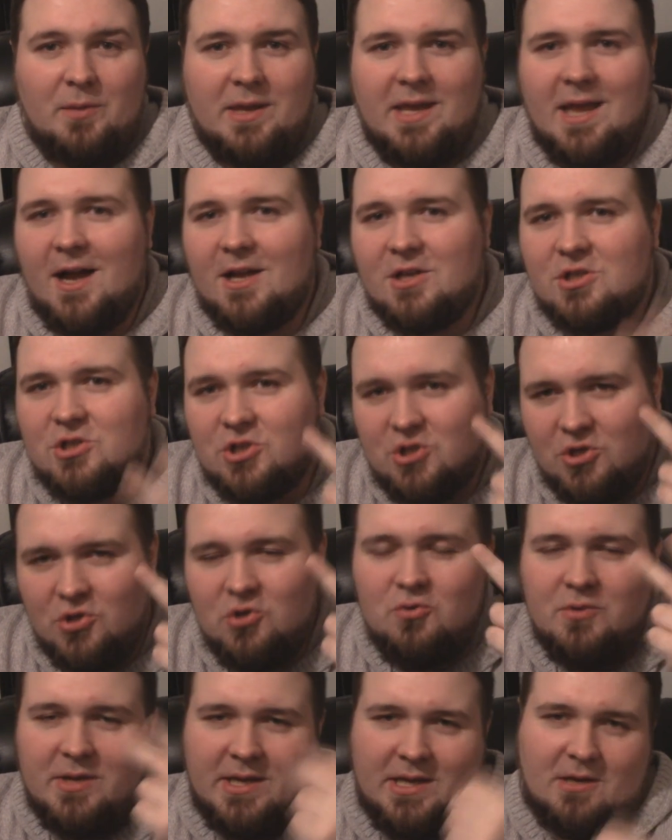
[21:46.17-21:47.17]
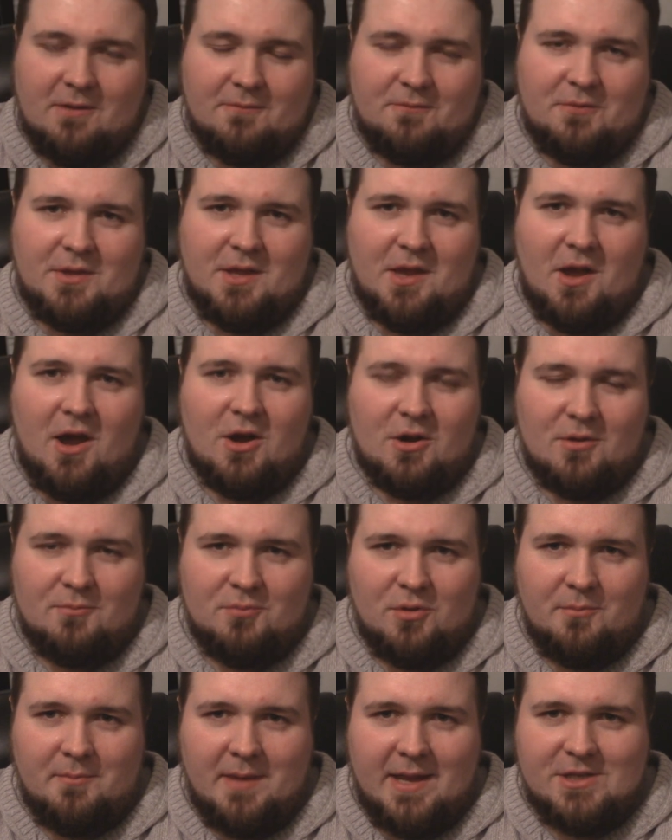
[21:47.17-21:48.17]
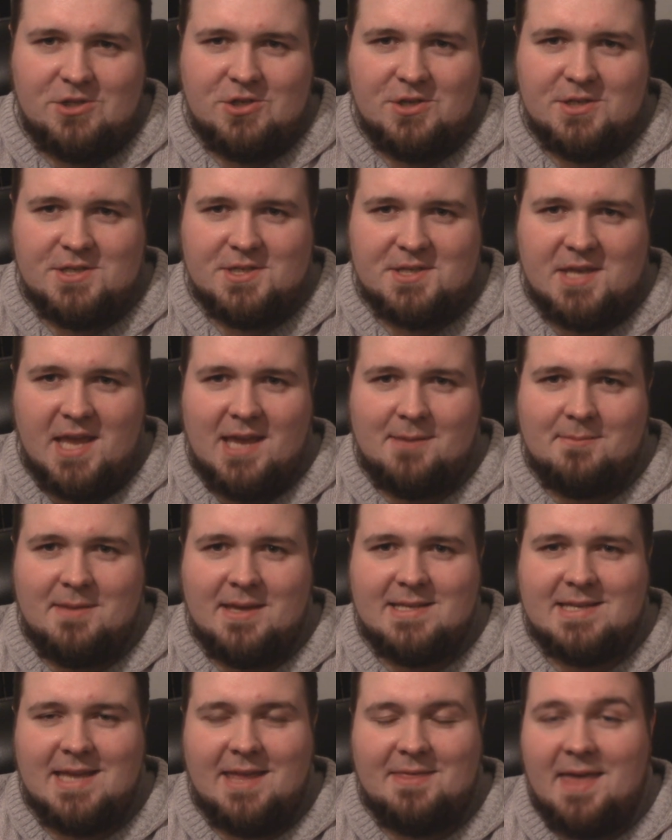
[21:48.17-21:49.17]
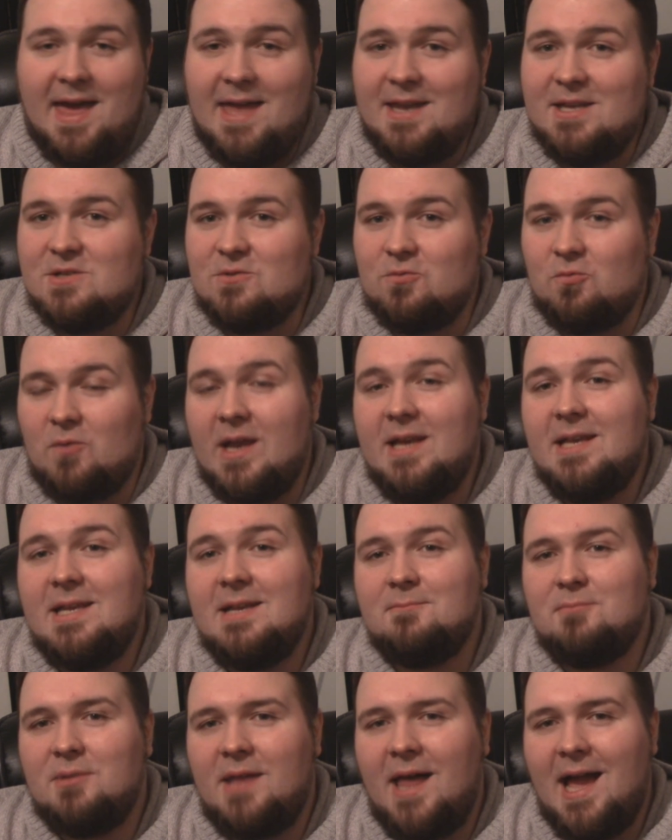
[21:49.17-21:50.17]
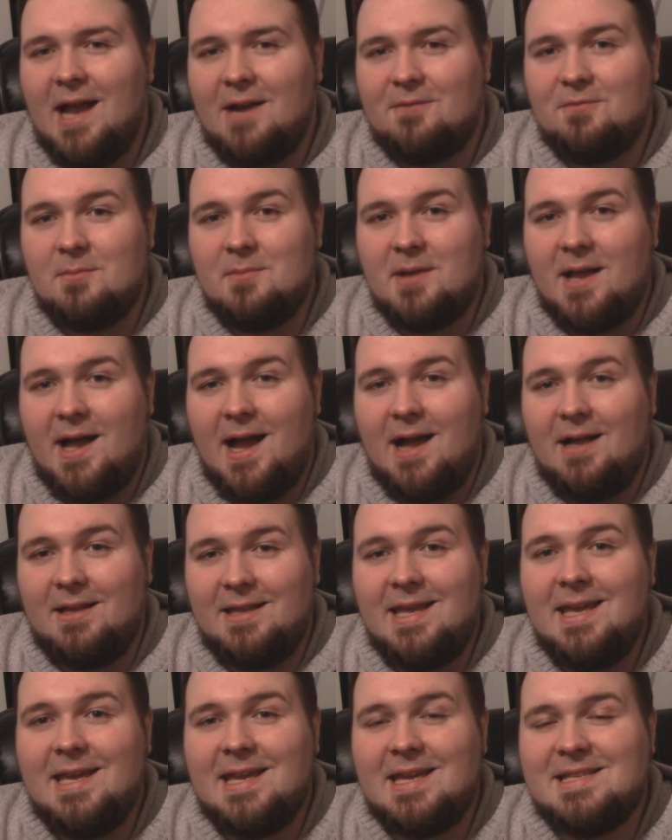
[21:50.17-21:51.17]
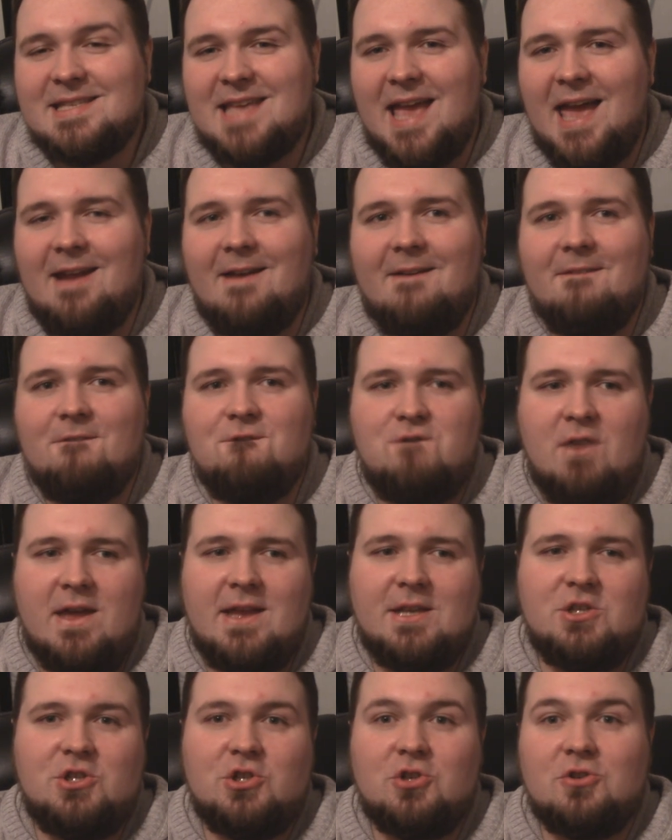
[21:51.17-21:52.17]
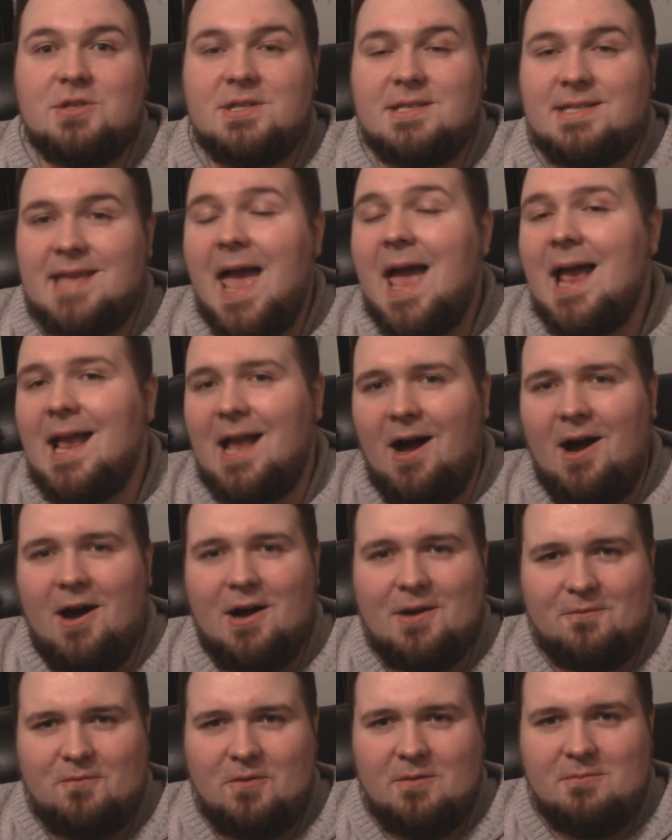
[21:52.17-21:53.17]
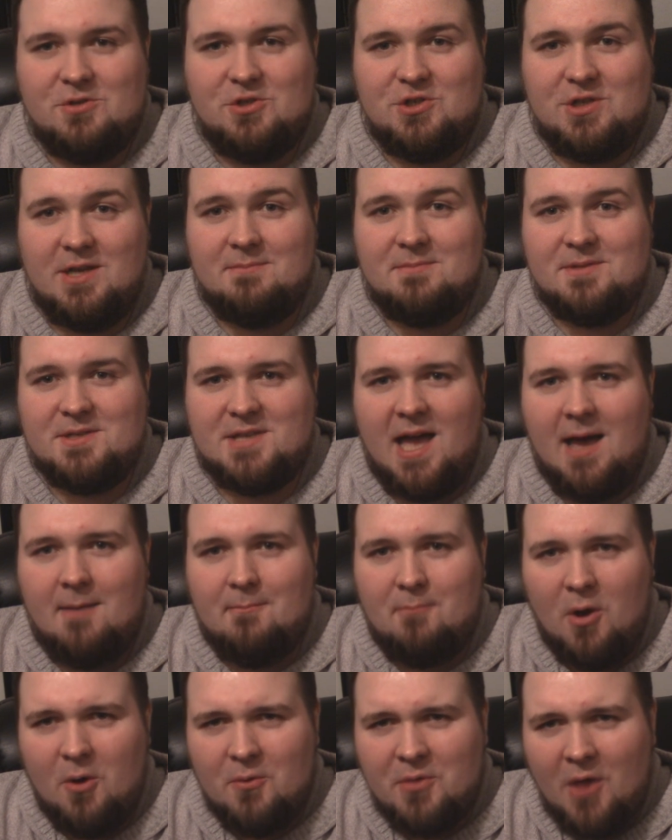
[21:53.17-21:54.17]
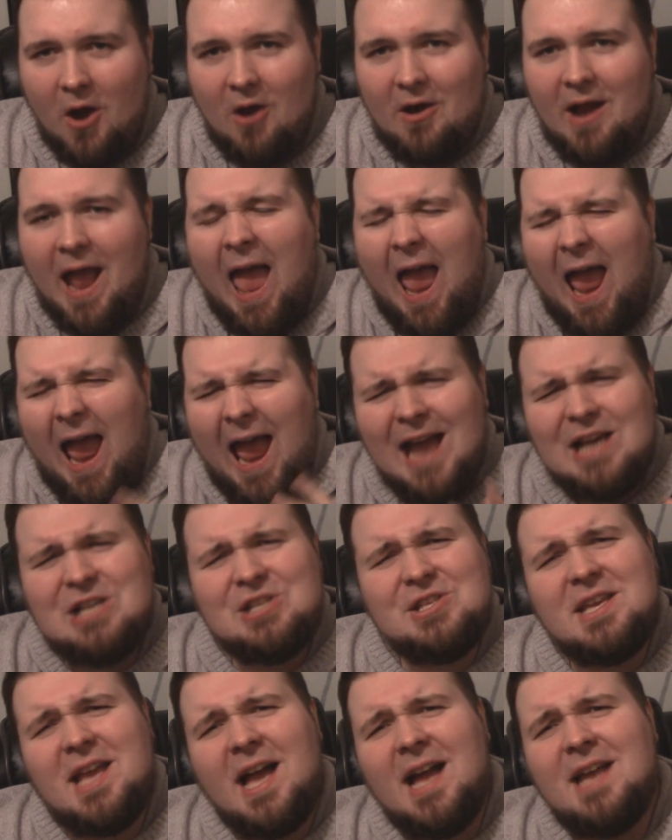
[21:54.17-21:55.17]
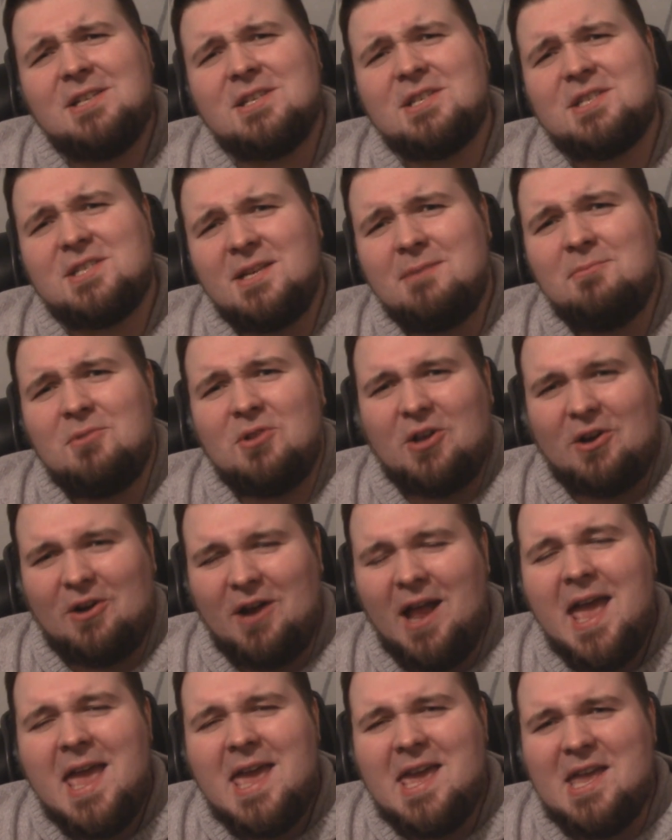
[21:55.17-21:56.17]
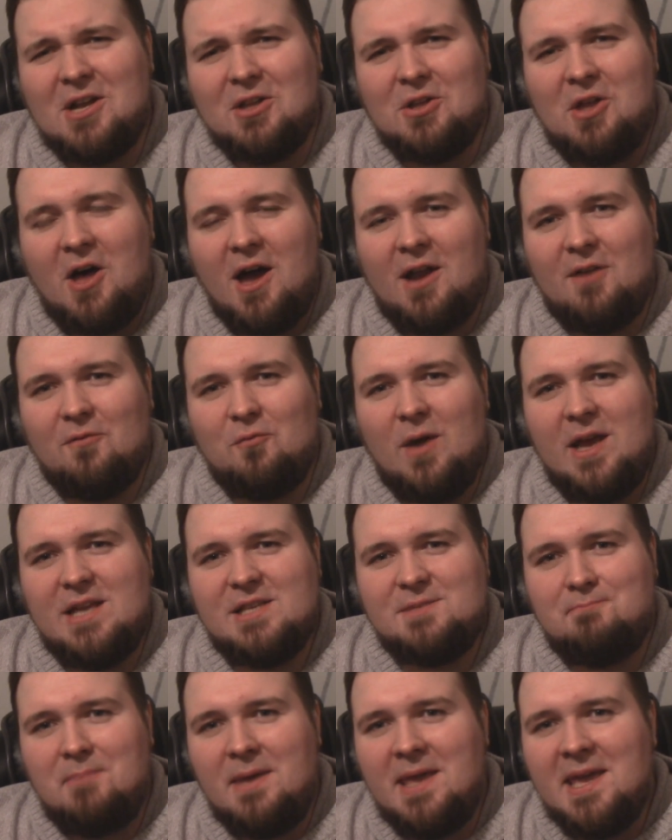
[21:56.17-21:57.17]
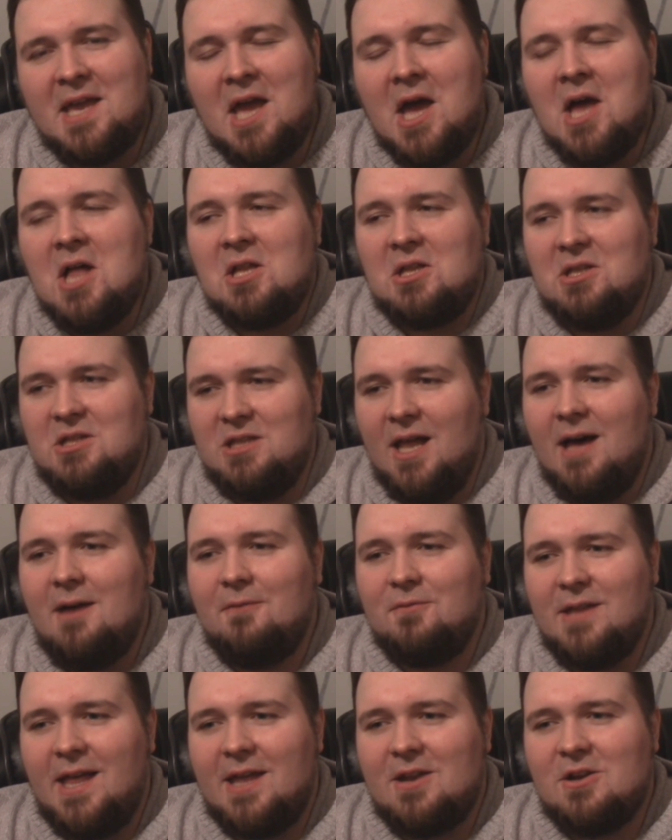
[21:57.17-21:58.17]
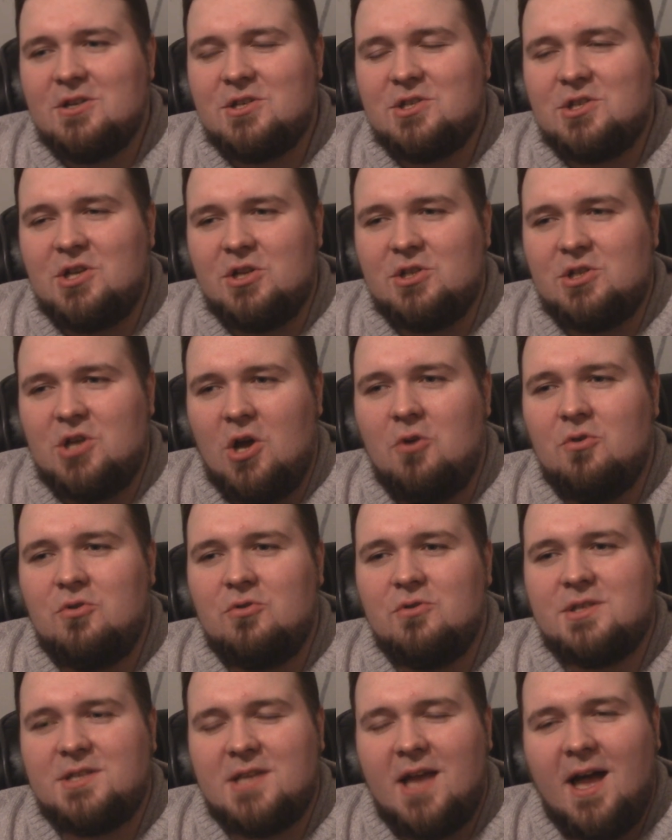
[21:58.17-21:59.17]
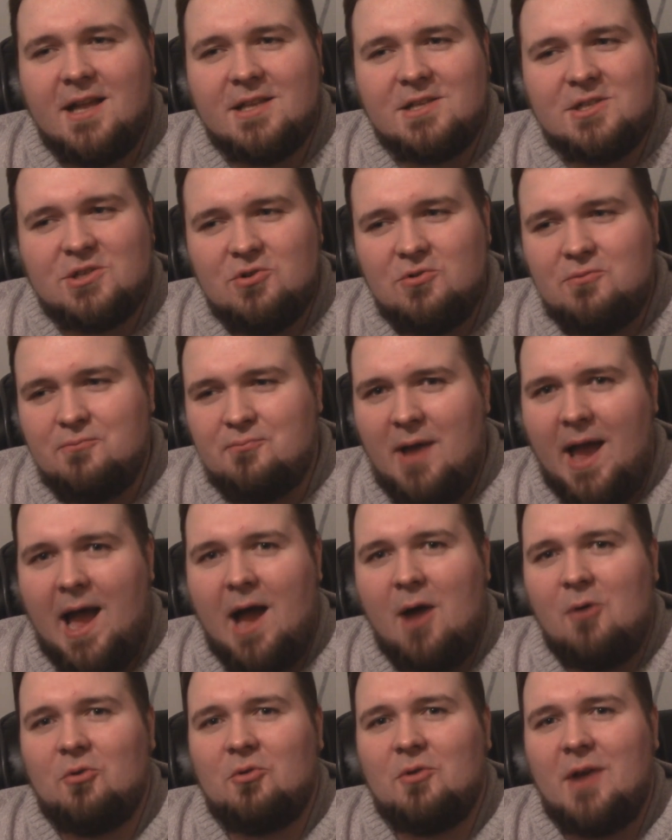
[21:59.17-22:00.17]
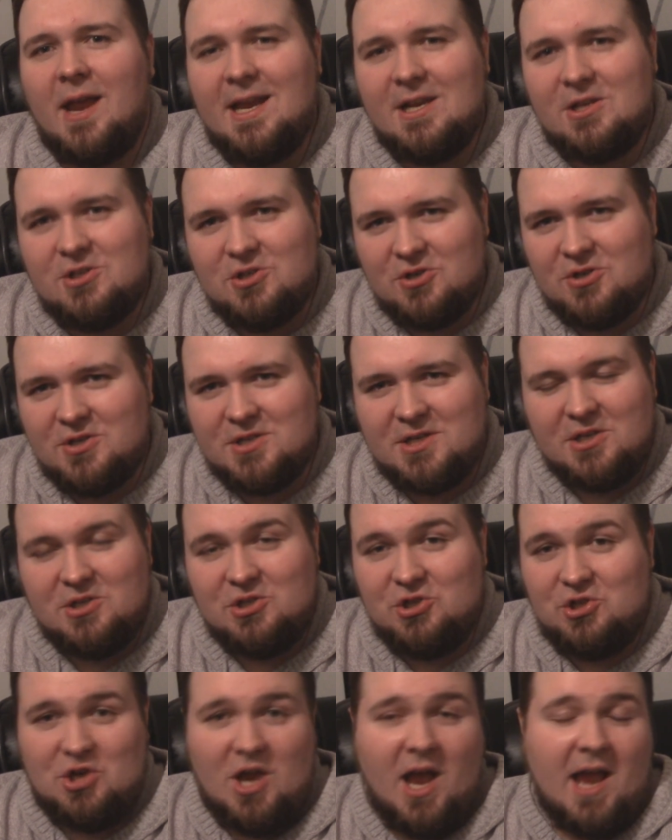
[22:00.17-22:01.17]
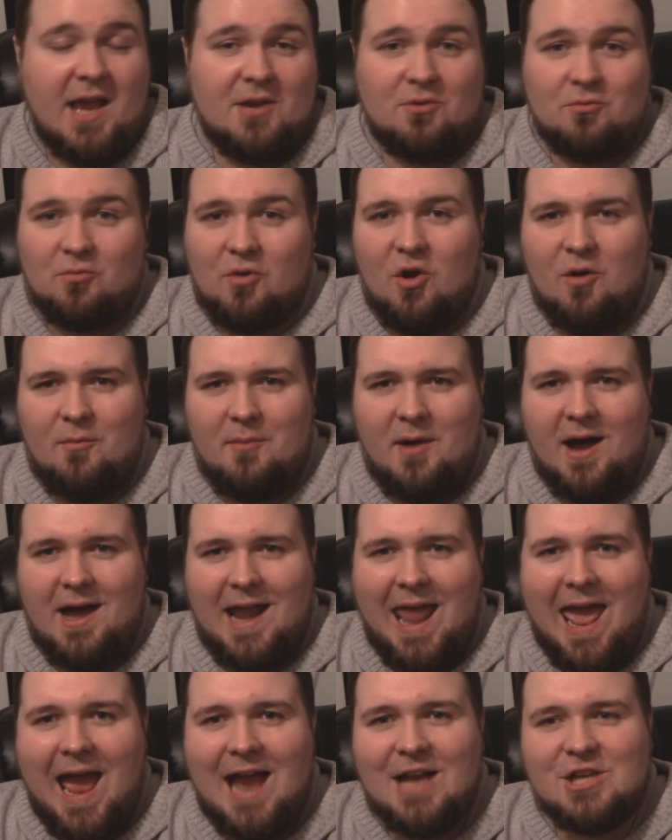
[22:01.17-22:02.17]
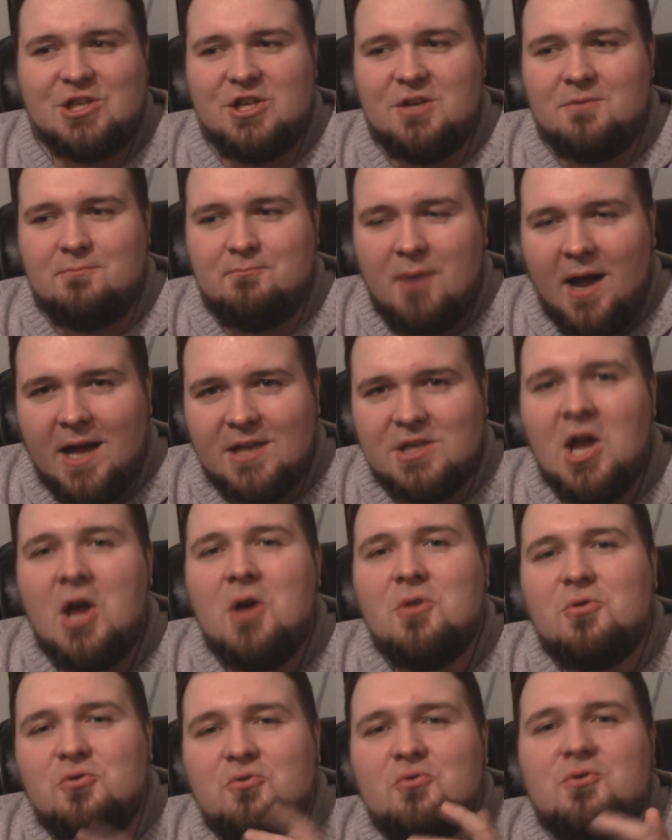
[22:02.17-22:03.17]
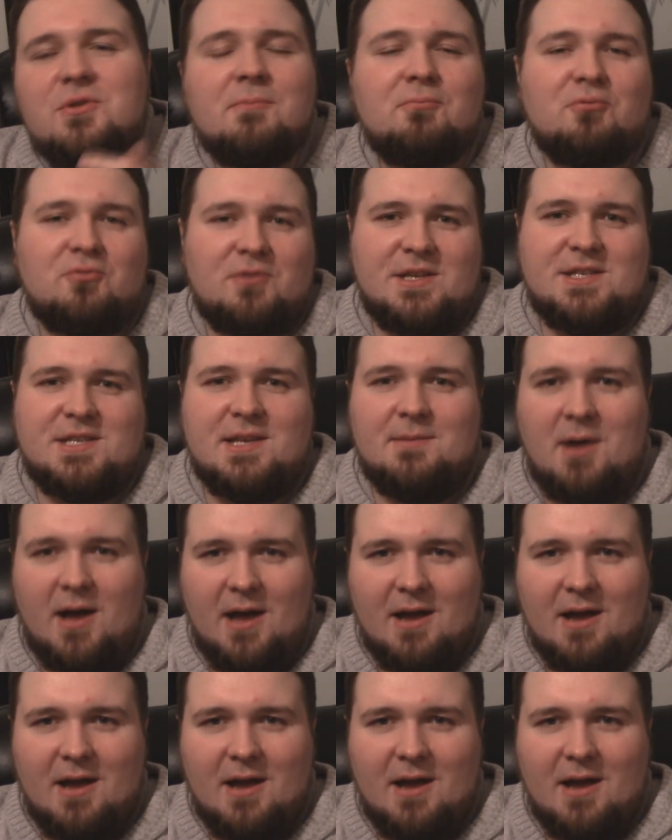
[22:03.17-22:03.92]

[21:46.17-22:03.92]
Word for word: We got two here for the honorable mention segment, and that is Radiant Black from Kyle Higgins and Avengers Tech On from Jim Zub. Both are actually kind of similar in a lot of ways. Big love letters to tokusatsu, Power Rangers, and giant robot action, but through the prism